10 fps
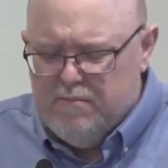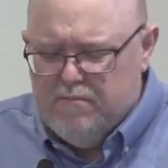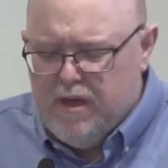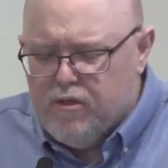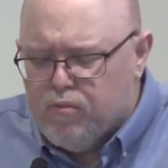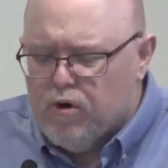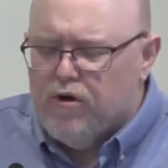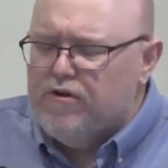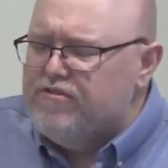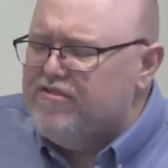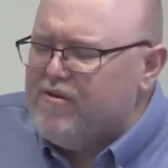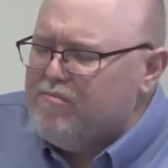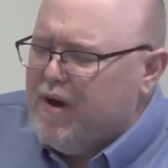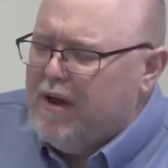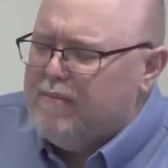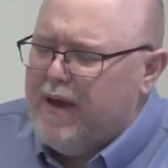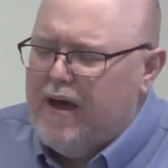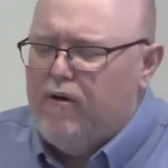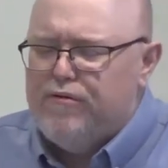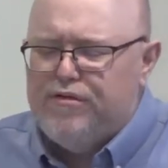may the words of my
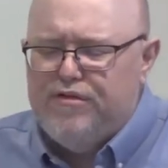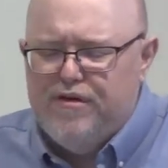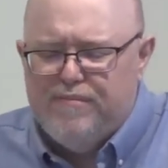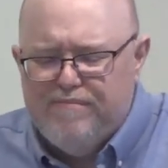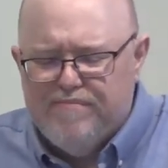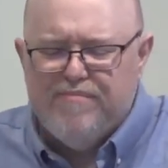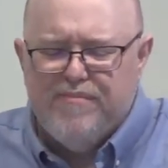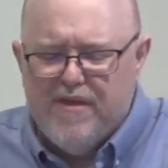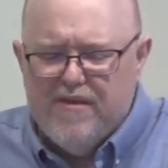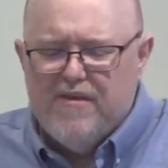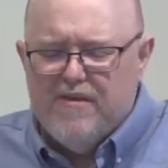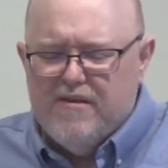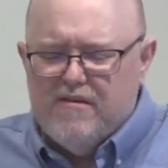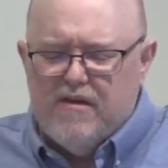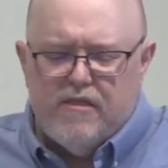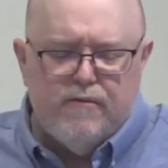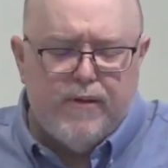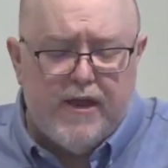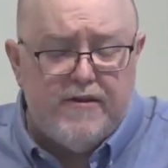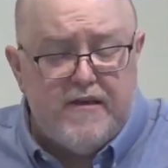mouth and the
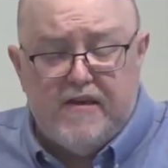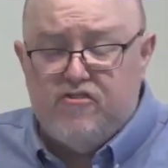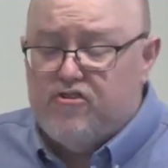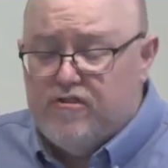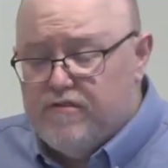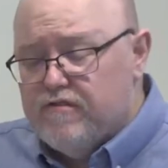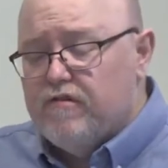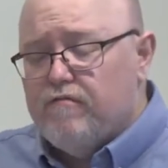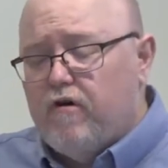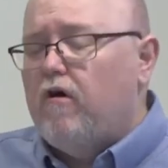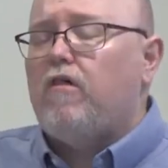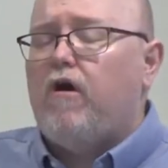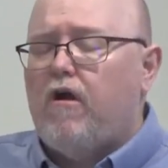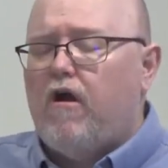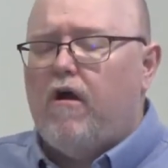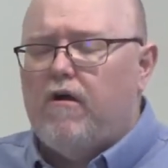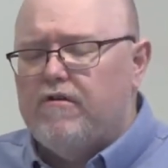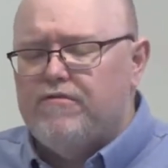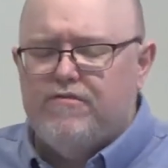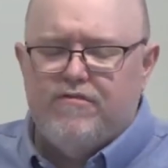meditations of all our
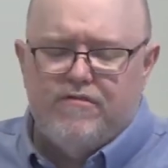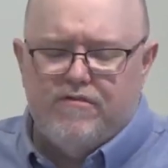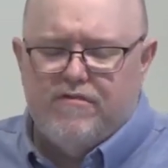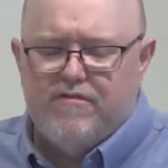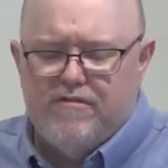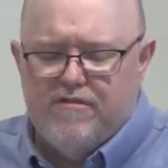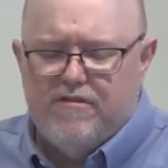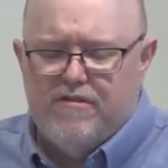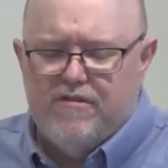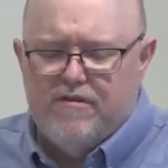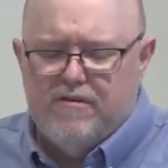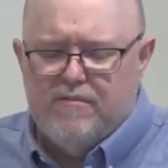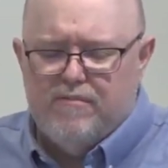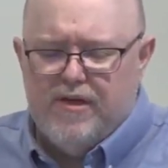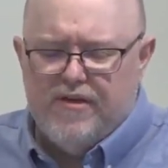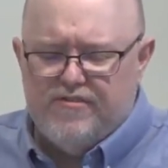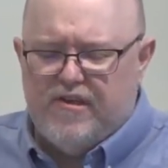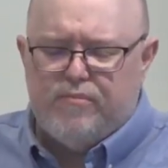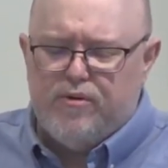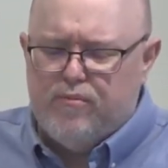hearts be
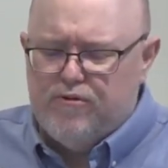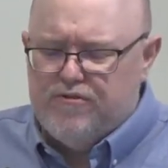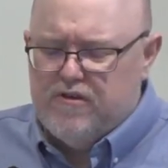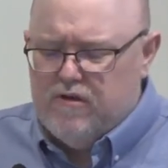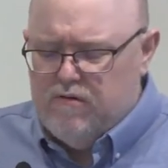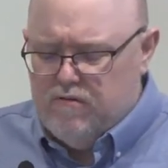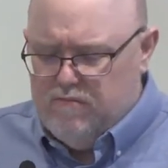acceptable to you,